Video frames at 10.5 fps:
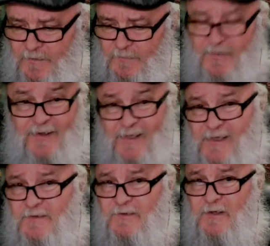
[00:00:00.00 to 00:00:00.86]
at
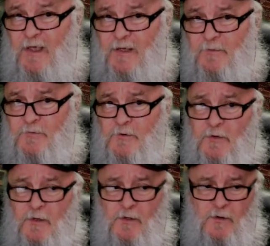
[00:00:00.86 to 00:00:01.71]
8 times
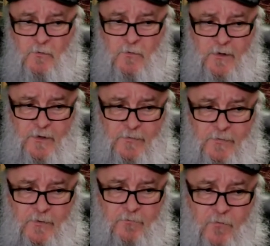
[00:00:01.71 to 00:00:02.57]

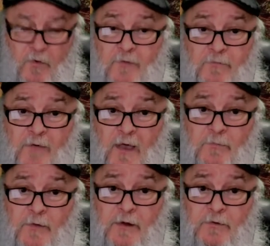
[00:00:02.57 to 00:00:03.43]
with a
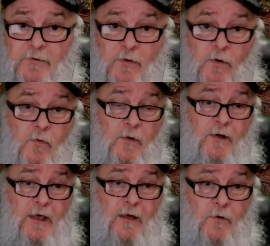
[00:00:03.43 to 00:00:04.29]
45-minute to a
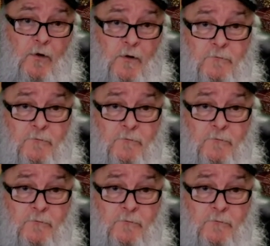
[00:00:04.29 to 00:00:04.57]
1 hour